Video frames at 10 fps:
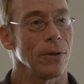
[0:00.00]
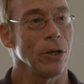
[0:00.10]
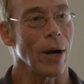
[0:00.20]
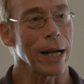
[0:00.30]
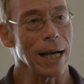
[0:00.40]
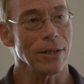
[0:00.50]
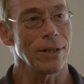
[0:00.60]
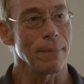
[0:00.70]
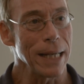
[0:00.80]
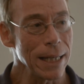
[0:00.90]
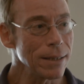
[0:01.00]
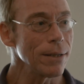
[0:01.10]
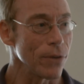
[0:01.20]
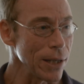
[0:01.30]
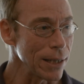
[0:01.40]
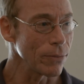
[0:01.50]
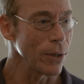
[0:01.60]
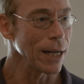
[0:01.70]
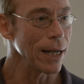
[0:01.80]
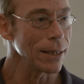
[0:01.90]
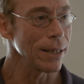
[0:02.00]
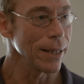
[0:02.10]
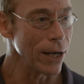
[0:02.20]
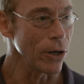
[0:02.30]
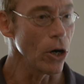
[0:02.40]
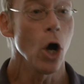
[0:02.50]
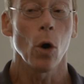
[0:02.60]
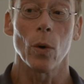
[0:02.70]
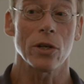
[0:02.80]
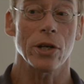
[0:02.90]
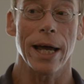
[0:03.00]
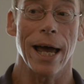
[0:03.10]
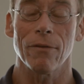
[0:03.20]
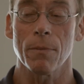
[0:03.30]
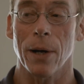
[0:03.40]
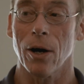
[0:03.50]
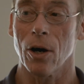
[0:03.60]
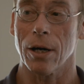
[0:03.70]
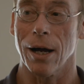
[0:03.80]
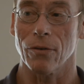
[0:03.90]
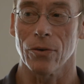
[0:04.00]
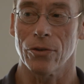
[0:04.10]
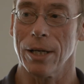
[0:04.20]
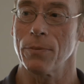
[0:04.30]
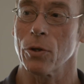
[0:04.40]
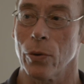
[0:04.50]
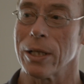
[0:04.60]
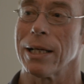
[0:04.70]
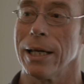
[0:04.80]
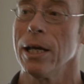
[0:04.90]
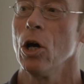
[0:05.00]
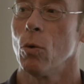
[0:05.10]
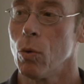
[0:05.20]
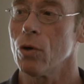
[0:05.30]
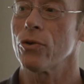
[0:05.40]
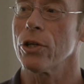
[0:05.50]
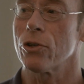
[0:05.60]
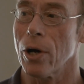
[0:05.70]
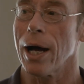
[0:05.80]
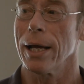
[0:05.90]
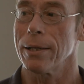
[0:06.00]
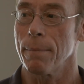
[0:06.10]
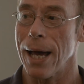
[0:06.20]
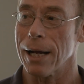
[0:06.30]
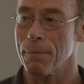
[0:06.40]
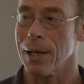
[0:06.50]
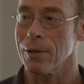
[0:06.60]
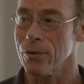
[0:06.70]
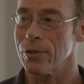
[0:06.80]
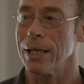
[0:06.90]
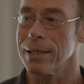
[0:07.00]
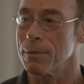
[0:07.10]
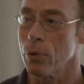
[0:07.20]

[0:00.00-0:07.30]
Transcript: you know, I got some hint of this when I got the letter, which I have in my archives, because subsequently, Woolsey tried to backpedal and say this